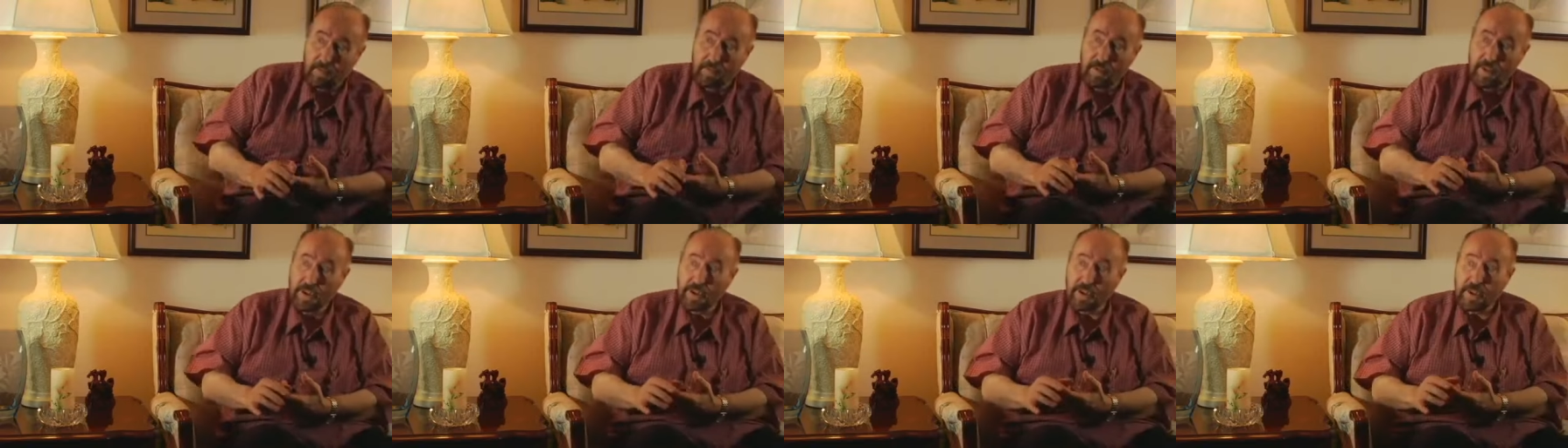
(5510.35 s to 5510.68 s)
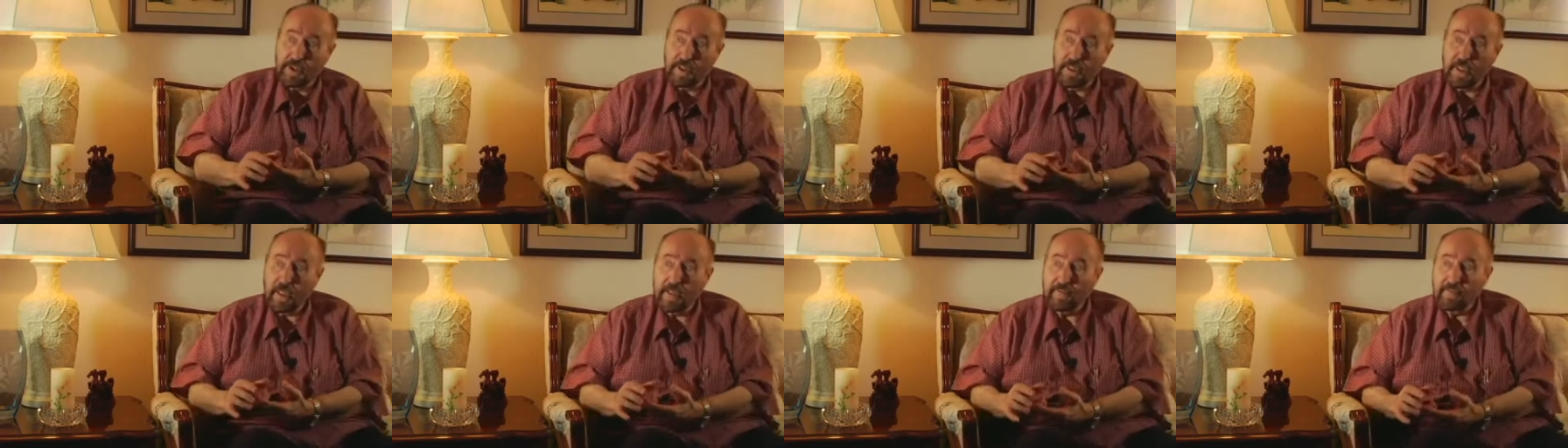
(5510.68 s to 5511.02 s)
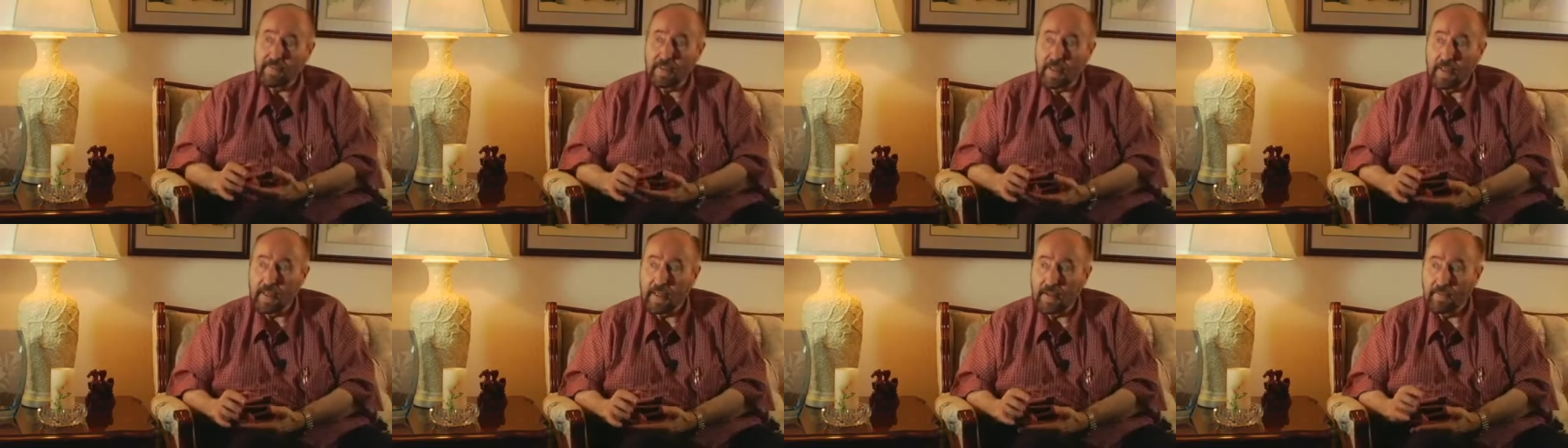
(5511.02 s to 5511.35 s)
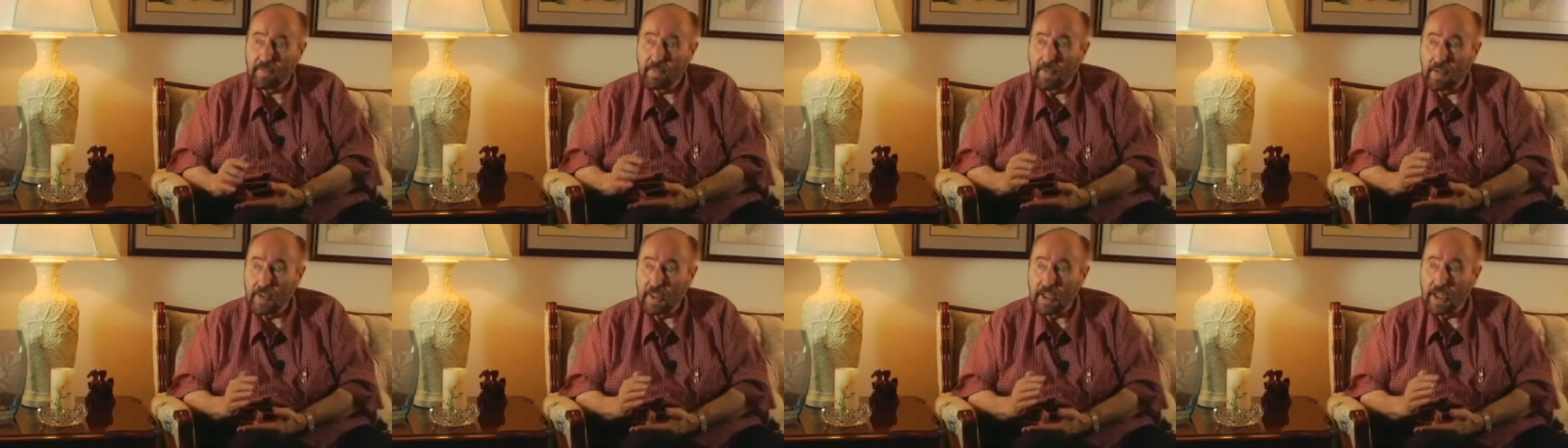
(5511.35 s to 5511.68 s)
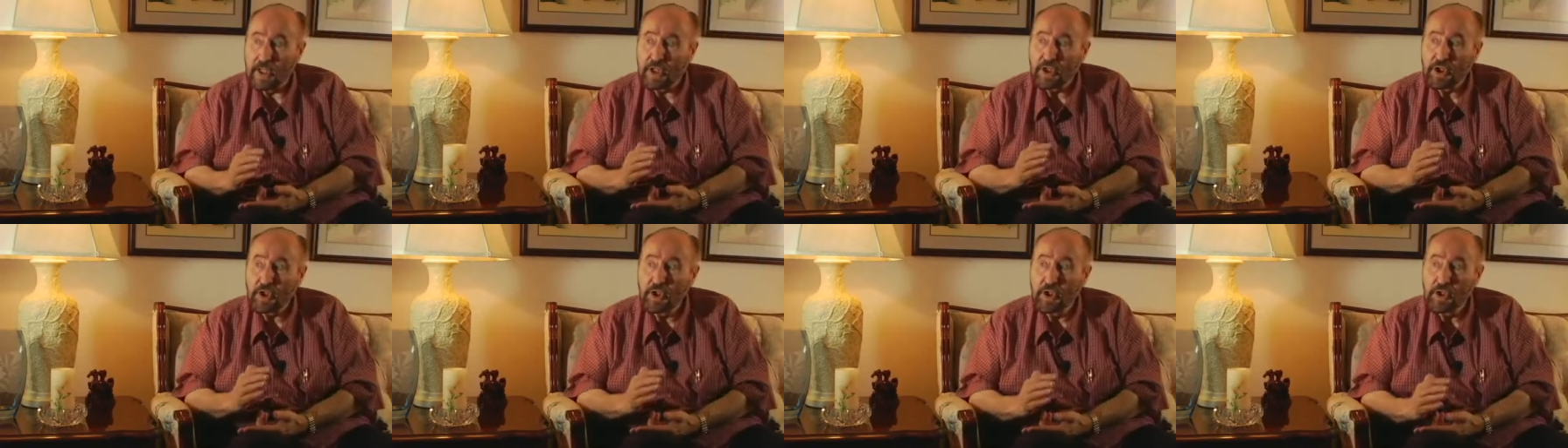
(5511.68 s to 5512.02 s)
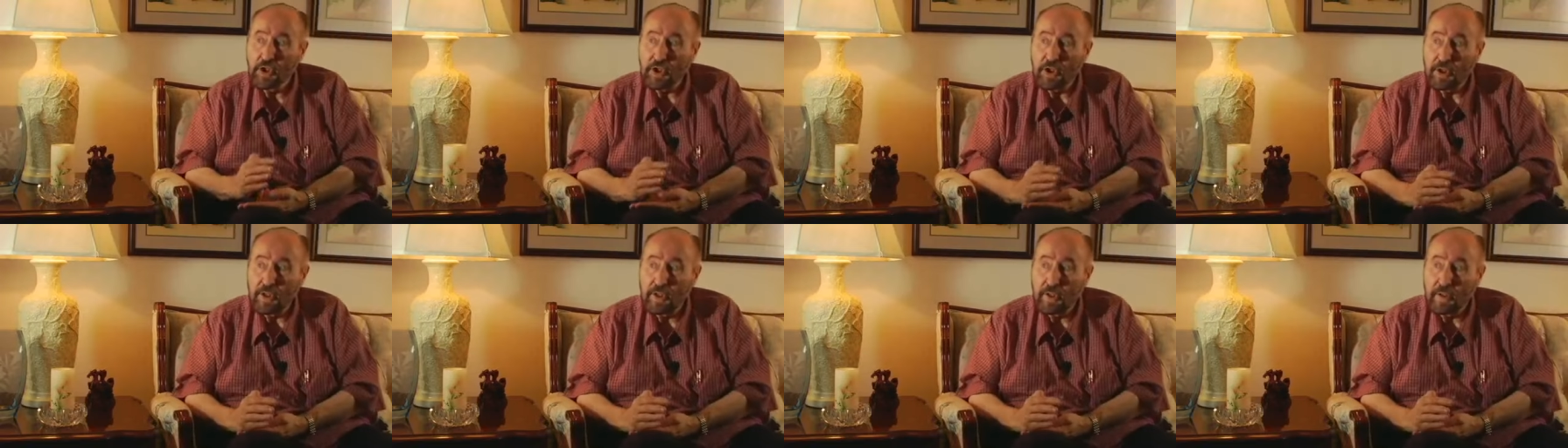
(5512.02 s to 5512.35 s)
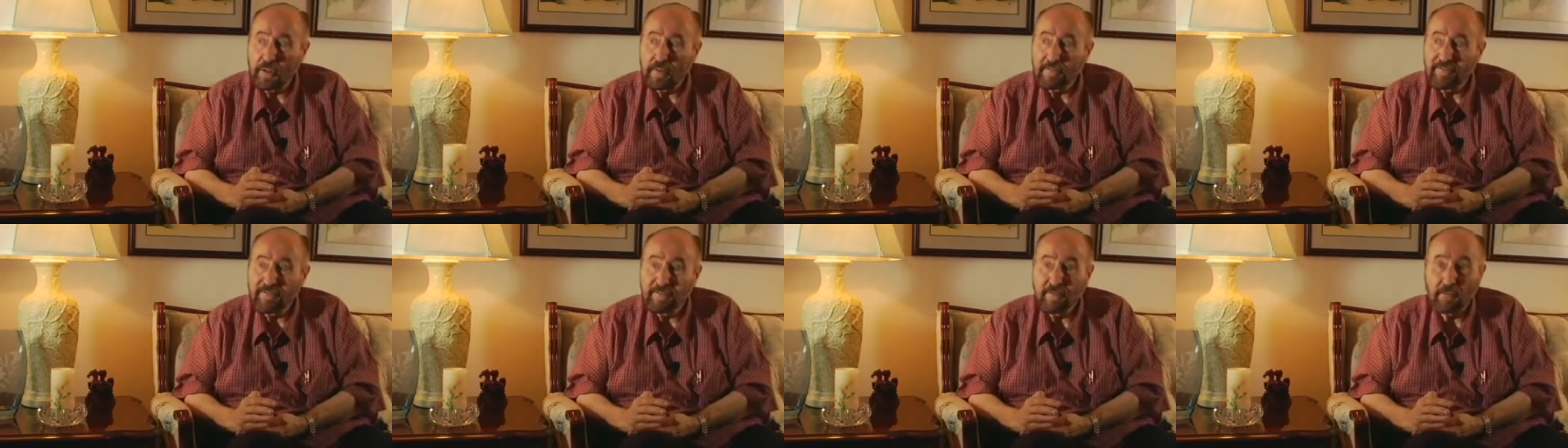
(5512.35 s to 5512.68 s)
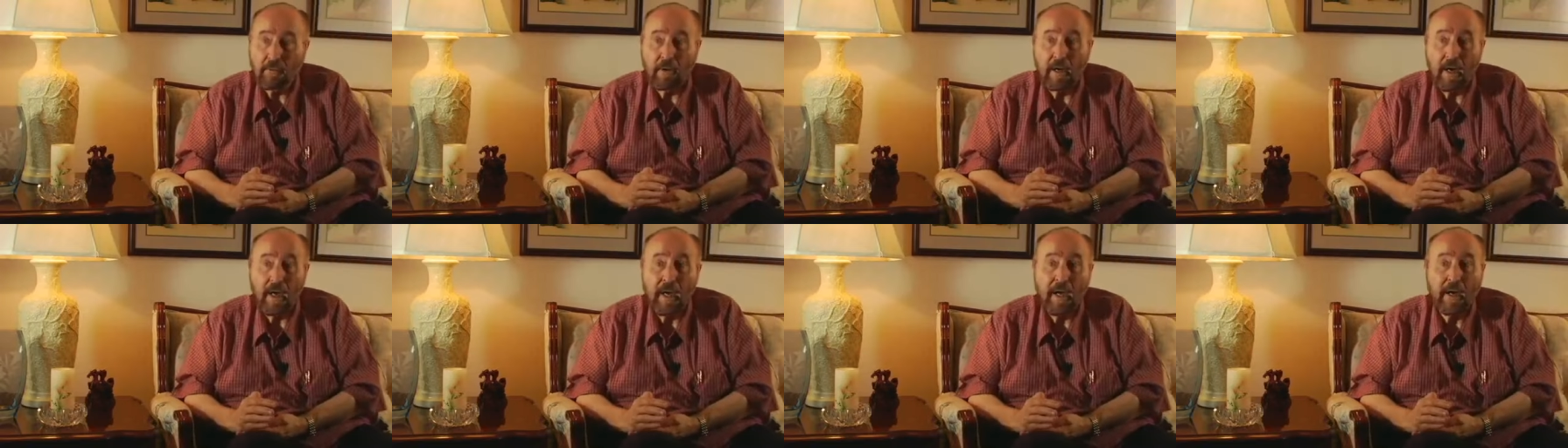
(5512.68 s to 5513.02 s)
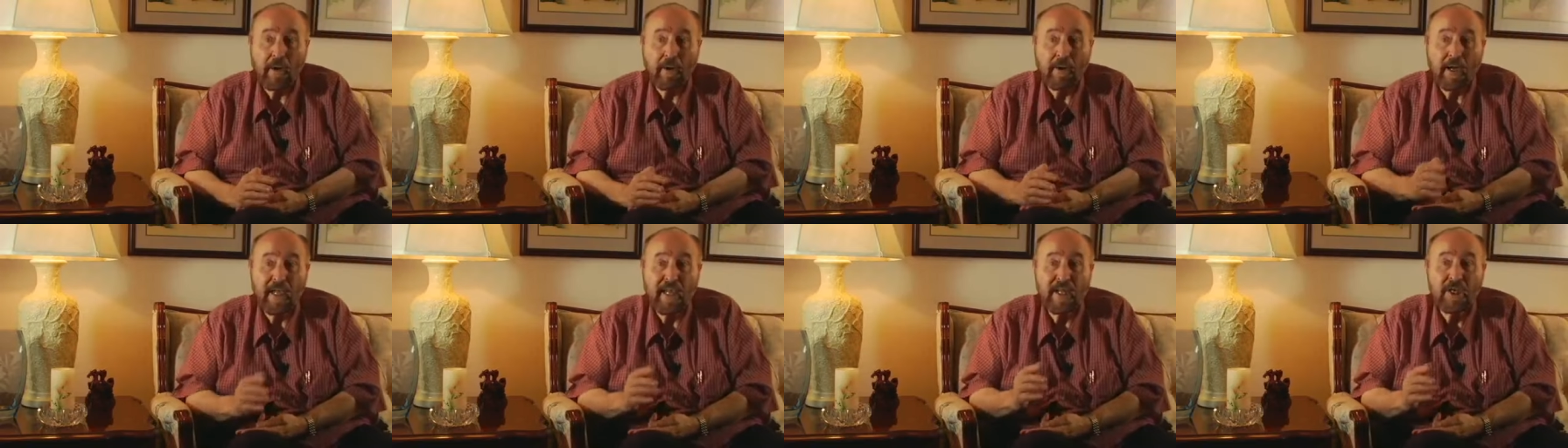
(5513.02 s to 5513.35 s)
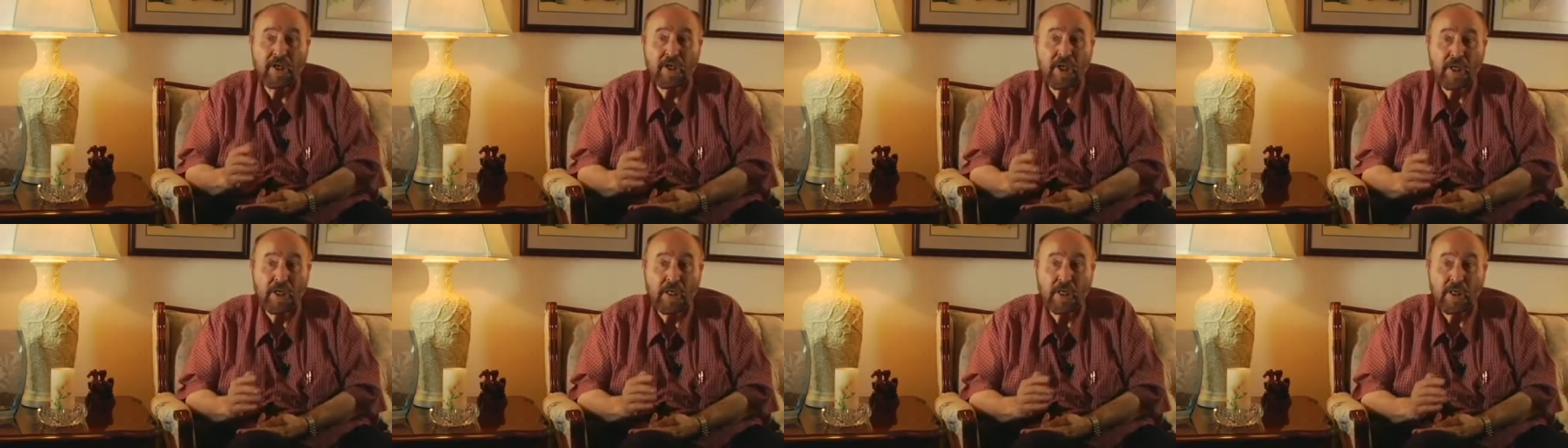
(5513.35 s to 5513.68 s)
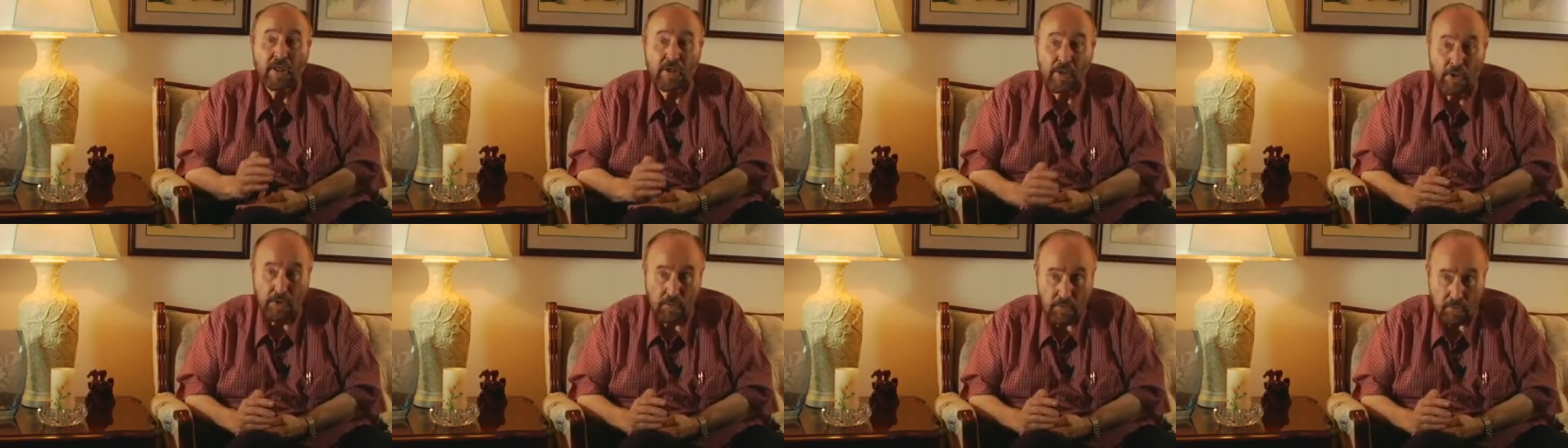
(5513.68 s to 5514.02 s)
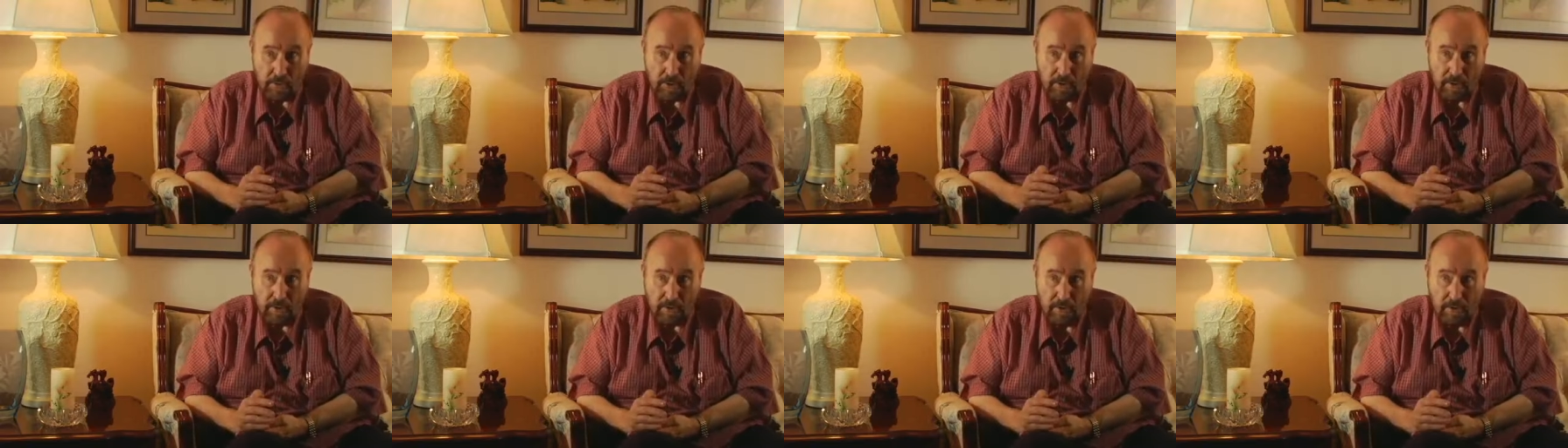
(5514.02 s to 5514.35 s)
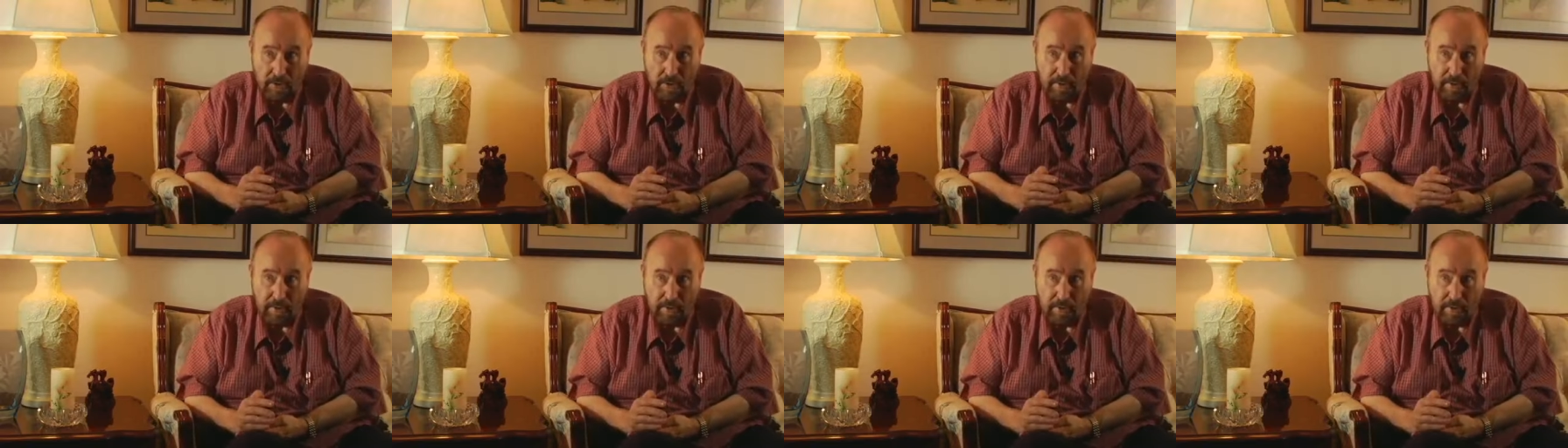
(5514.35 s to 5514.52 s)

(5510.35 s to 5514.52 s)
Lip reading: We just have to have one that's good enough for our intended use.